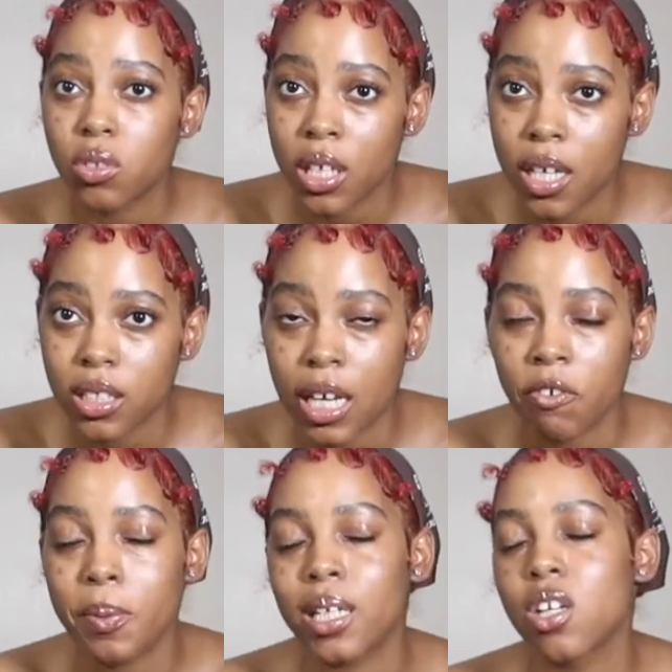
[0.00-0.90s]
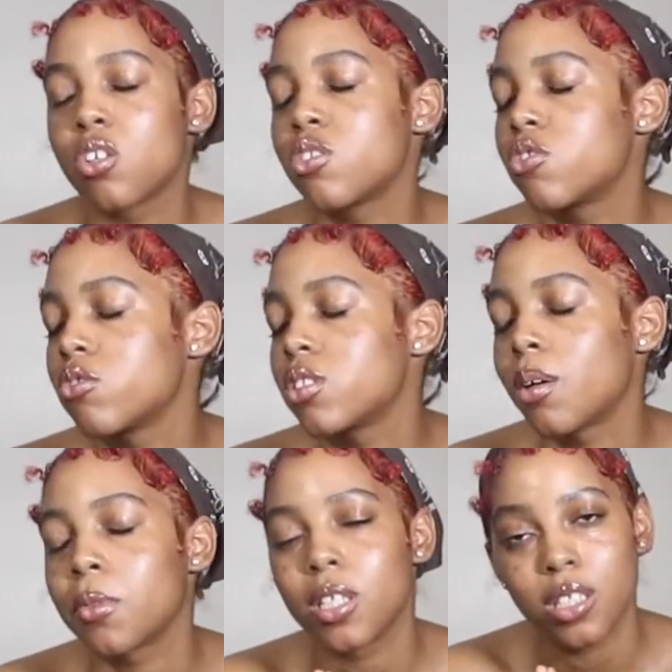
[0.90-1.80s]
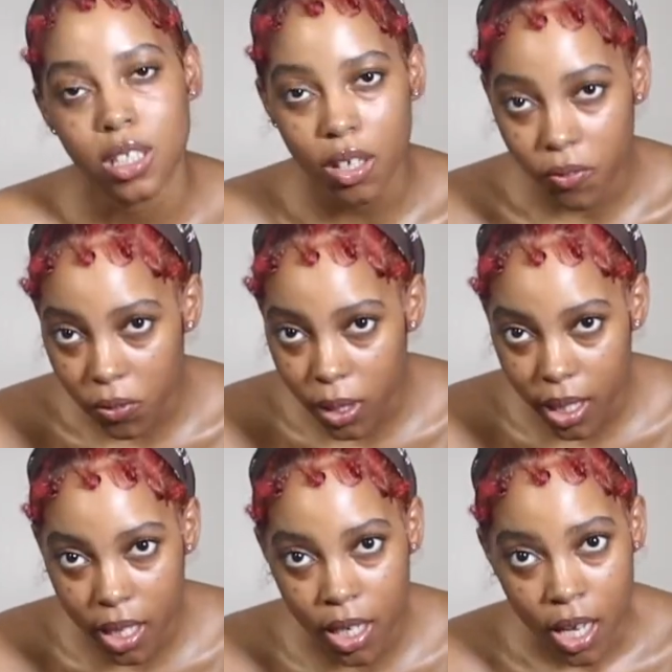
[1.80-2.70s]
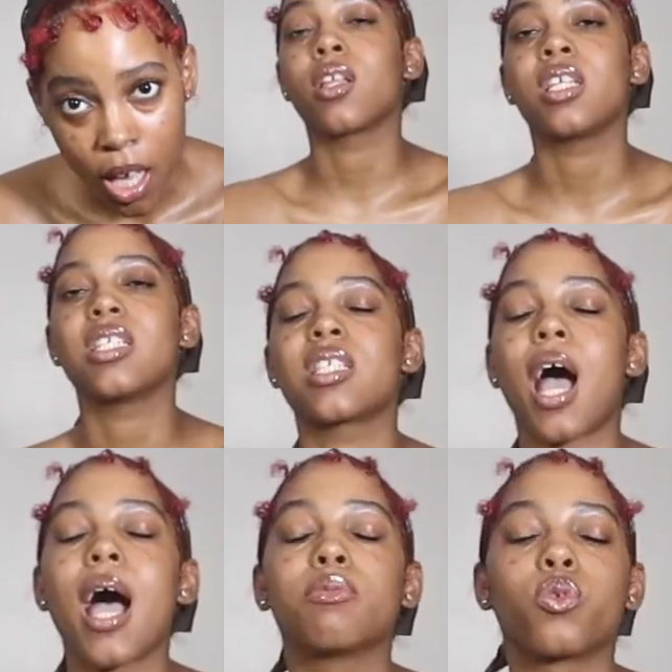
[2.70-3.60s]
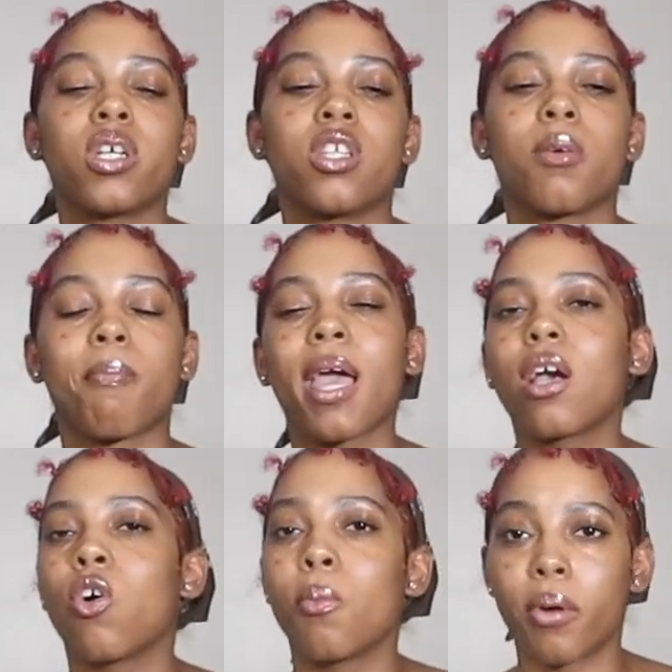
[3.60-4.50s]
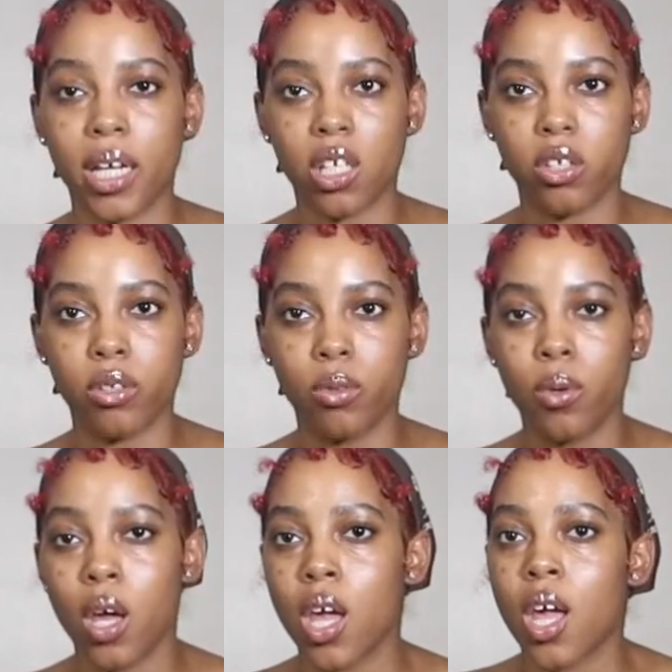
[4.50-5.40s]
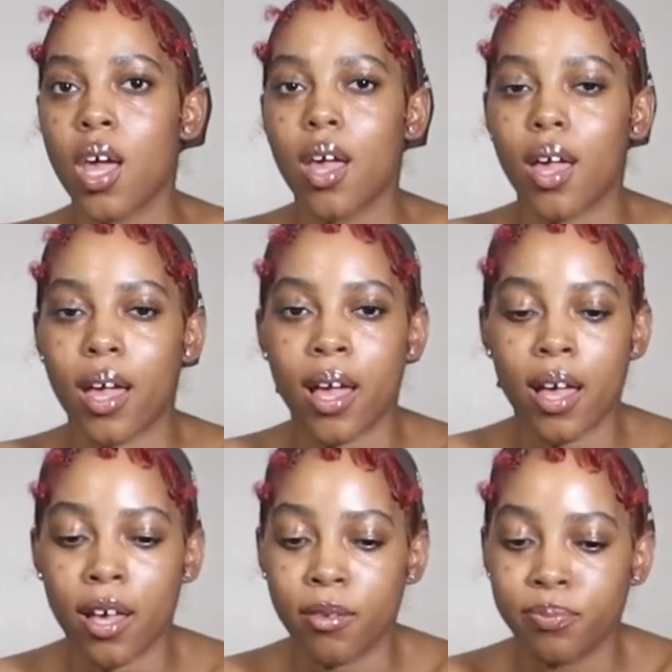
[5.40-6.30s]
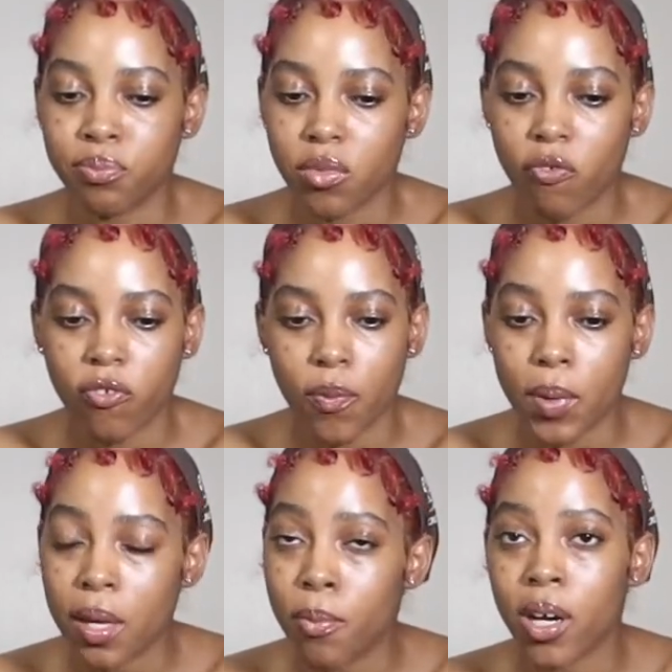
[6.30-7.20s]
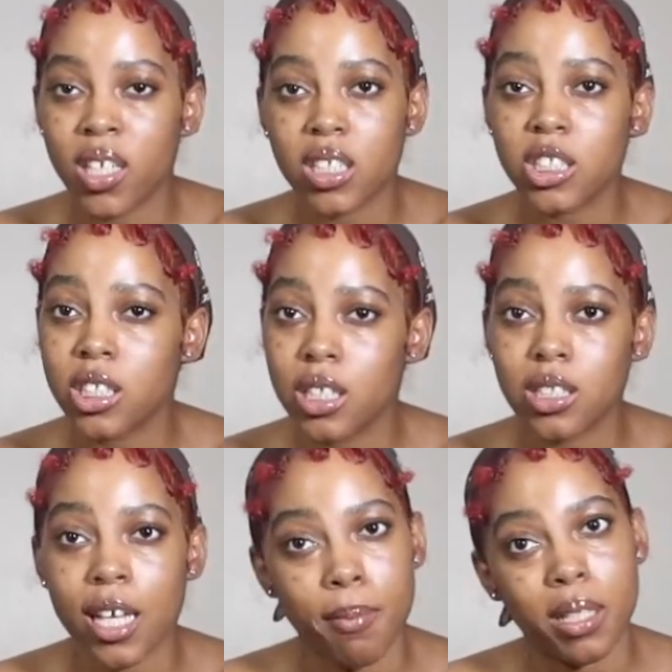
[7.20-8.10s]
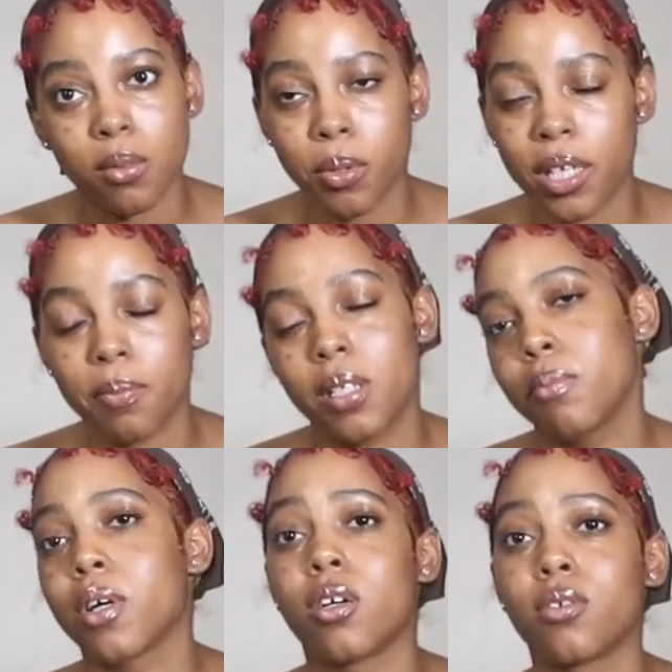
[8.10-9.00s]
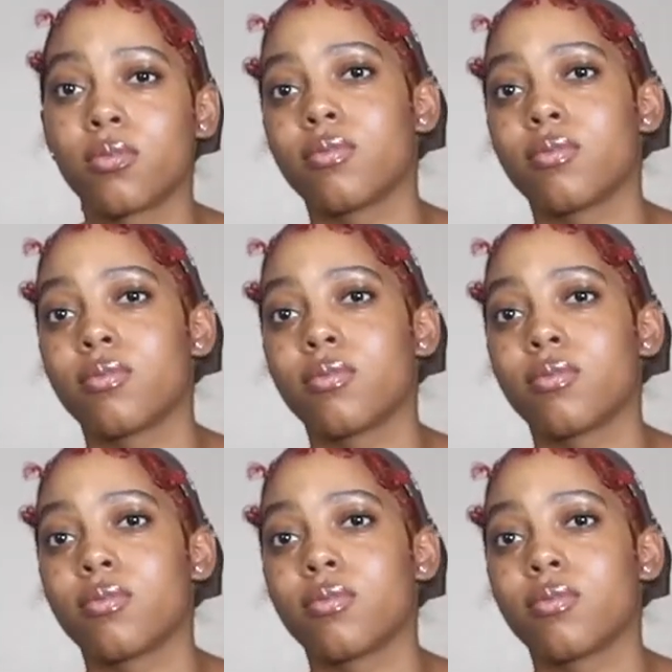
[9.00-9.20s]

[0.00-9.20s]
things. Everybody goes through something different. These times will either make or break you. And for me, bro, this shit is not about to break me, bro.